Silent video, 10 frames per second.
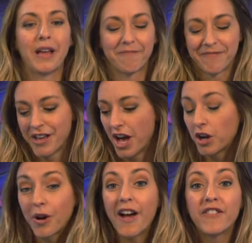Okay, a
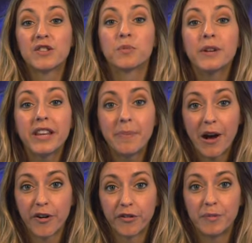graph is really
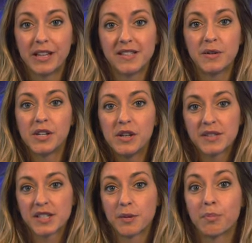powerful because you can
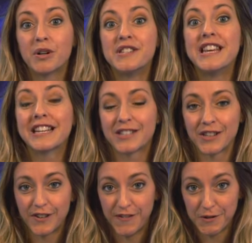use it to predict
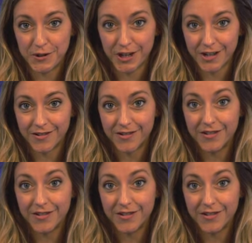the future.